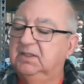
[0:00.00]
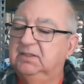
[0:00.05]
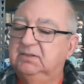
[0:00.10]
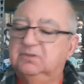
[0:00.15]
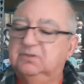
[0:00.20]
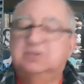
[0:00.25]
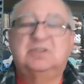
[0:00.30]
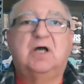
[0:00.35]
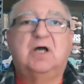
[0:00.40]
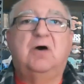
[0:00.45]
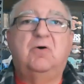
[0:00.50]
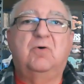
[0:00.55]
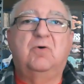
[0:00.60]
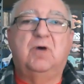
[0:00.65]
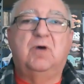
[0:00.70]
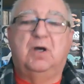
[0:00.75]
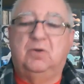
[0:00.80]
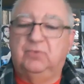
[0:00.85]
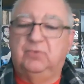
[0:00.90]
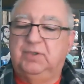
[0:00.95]
song
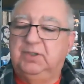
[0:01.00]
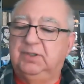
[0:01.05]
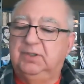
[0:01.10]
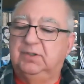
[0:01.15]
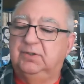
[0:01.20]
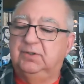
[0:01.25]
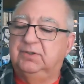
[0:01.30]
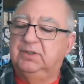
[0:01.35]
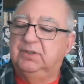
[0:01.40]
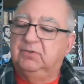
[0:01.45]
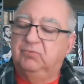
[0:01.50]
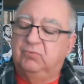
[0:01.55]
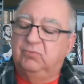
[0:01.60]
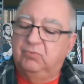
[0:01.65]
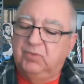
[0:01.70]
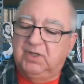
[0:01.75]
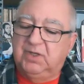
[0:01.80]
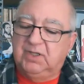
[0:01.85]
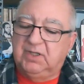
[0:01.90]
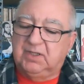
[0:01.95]
on here that
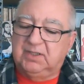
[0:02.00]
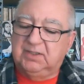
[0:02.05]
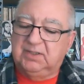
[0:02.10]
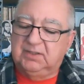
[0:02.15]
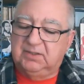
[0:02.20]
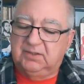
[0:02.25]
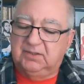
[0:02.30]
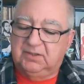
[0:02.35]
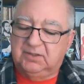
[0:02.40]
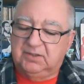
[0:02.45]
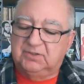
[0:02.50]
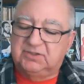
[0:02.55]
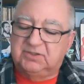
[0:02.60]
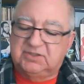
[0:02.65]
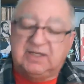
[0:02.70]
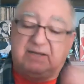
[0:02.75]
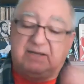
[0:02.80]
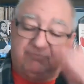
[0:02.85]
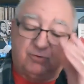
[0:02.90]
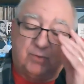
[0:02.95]
really, there's
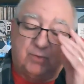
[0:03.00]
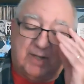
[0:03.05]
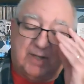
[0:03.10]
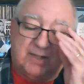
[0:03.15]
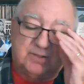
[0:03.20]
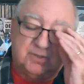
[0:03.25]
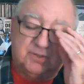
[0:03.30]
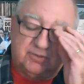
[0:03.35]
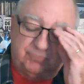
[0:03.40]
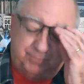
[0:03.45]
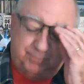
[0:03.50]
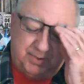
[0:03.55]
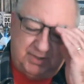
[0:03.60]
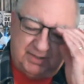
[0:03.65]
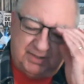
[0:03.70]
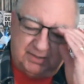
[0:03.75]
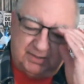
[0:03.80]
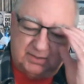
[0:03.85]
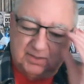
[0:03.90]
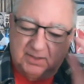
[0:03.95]
several I could have
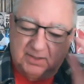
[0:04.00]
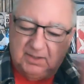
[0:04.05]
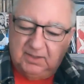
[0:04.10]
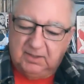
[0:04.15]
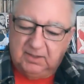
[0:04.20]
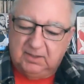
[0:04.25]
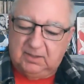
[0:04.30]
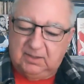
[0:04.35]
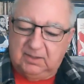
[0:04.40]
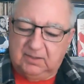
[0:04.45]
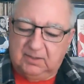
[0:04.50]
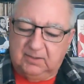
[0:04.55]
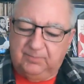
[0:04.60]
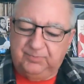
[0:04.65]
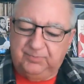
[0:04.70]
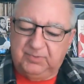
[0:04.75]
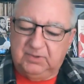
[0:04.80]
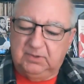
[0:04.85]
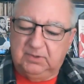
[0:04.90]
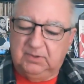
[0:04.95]
picked.
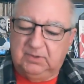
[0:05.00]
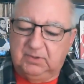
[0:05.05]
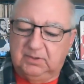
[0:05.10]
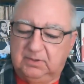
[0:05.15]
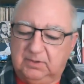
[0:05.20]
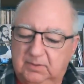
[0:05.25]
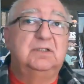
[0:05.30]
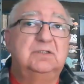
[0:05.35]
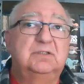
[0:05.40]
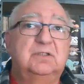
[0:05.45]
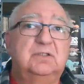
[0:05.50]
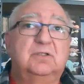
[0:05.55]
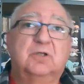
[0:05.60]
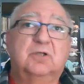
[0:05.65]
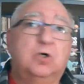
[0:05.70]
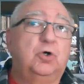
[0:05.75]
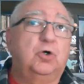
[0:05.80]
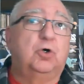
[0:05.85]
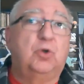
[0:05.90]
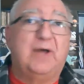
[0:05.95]
The
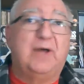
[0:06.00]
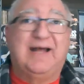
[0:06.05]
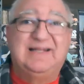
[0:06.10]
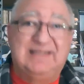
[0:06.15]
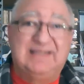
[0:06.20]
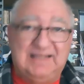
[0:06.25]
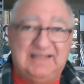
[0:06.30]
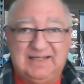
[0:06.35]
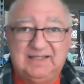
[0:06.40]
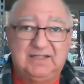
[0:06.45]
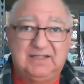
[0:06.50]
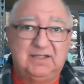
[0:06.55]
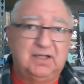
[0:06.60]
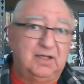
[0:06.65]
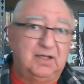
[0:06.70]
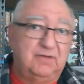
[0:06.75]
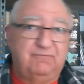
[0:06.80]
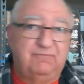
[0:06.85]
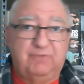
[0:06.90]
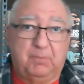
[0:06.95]
Girl at the End
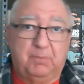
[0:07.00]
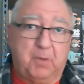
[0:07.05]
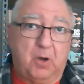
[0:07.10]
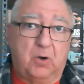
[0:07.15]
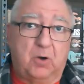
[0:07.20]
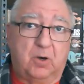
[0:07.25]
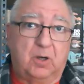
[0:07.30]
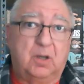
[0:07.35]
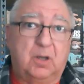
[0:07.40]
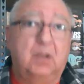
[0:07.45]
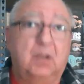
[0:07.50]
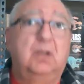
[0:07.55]
of the Bar,